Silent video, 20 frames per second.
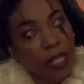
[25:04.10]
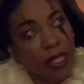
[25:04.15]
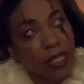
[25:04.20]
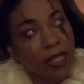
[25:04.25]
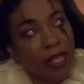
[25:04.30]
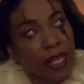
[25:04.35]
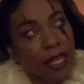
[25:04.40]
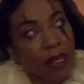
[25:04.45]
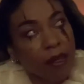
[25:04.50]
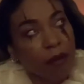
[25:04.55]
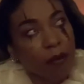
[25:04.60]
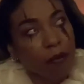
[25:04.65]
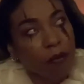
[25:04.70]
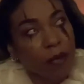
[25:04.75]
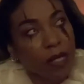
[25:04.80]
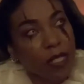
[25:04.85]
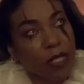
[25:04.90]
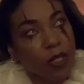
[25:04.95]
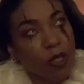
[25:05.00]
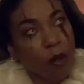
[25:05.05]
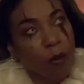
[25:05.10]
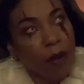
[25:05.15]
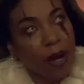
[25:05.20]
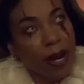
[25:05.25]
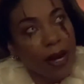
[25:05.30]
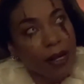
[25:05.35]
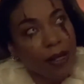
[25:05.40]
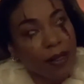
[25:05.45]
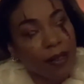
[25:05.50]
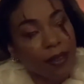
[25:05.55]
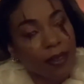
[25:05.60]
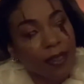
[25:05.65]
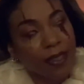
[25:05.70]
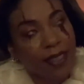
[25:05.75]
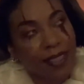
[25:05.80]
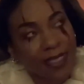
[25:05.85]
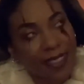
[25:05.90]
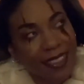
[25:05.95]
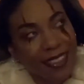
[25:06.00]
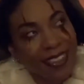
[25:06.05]
like Midsommar
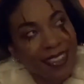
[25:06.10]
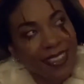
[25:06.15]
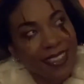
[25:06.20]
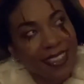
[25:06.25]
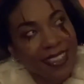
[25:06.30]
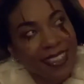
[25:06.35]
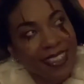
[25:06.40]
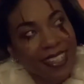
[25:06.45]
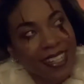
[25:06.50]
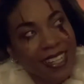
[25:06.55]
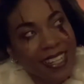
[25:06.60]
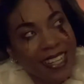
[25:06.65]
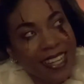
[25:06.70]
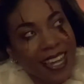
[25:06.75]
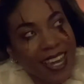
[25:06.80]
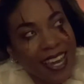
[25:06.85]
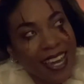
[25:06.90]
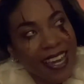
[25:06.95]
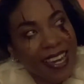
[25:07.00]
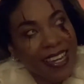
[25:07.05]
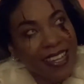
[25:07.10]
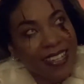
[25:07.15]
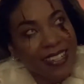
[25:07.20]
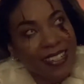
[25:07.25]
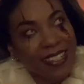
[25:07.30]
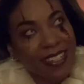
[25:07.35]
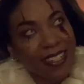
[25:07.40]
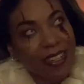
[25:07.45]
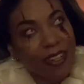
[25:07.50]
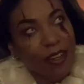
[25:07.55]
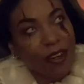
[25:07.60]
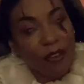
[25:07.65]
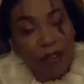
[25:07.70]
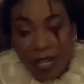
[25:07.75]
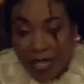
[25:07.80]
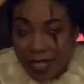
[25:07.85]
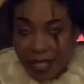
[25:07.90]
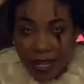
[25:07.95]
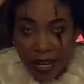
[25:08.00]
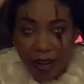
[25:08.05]
and
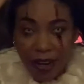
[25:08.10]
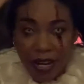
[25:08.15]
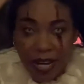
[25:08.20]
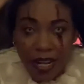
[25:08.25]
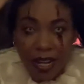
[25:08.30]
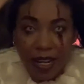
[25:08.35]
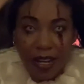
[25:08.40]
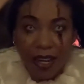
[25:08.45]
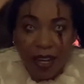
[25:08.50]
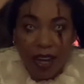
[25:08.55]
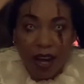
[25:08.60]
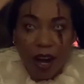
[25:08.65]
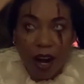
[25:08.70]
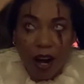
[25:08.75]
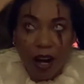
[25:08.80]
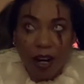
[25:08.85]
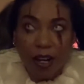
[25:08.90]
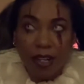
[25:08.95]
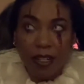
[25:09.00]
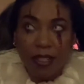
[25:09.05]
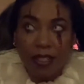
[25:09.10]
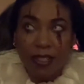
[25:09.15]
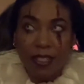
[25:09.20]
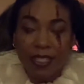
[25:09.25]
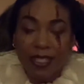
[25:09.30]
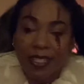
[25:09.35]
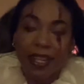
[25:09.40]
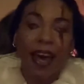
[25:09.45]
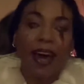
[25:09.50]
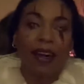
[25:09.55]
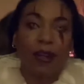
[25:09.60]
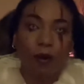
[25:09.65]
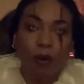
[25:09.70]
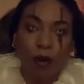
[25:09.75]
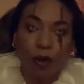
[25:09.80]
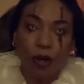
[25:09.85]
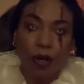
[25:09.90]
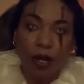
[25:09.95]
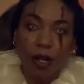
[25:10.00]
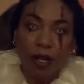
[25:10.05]
Hereditary are sad
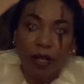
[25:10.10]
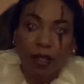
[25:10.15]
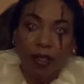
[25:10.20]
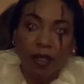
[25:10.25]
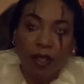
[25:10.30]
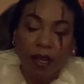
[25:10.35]
horror,